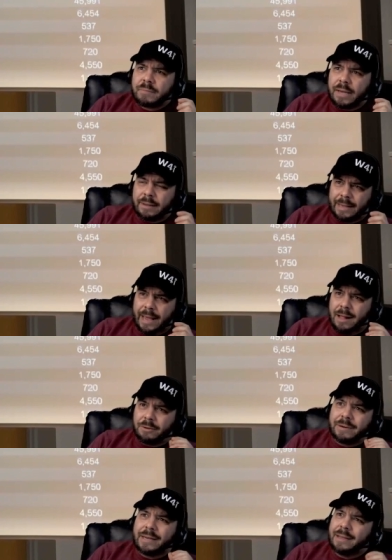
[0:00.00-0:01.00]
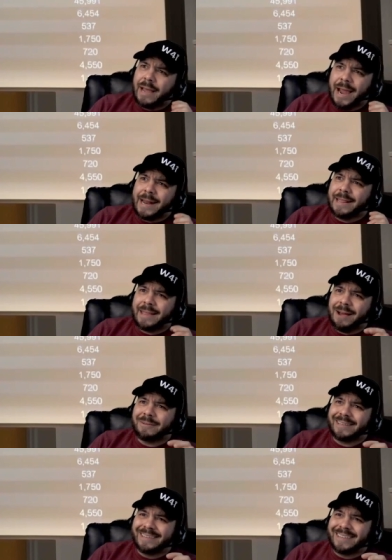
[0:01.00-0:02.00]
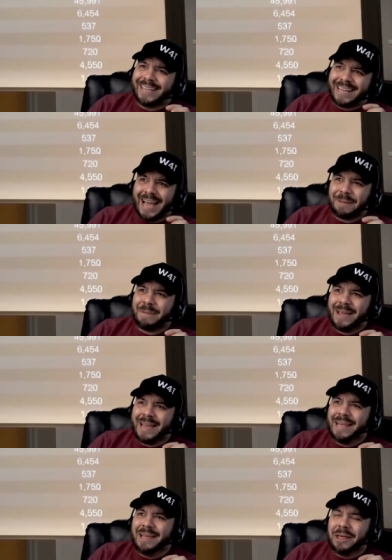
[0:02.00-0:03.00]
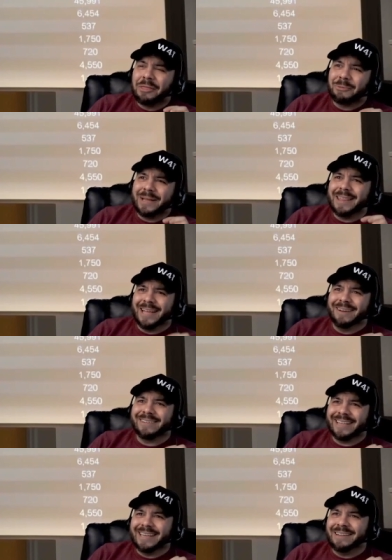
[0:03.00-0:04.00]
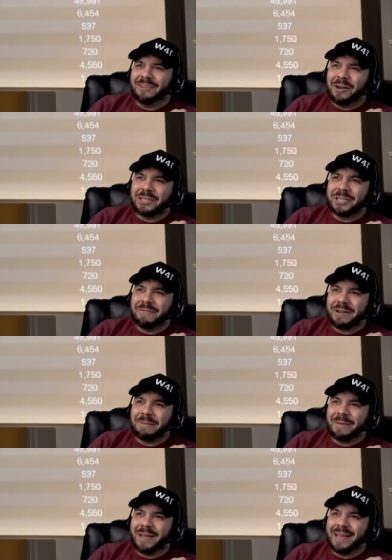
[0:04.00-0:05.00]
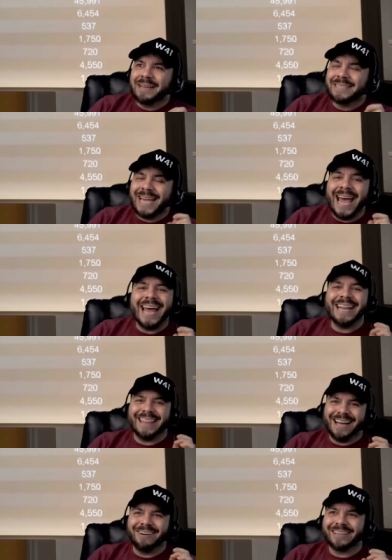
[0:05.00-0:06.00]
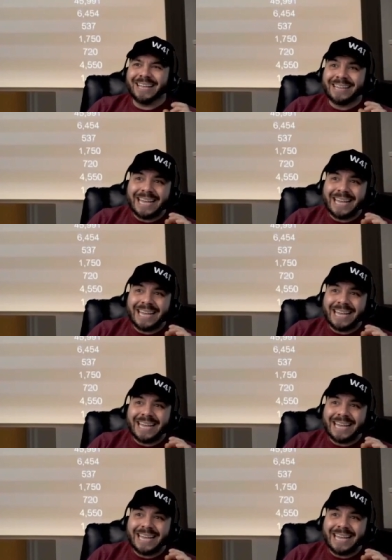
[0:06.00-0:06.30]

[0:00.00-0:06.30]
Salary 80,000, stack pay 3,000, longevity pay 10,000.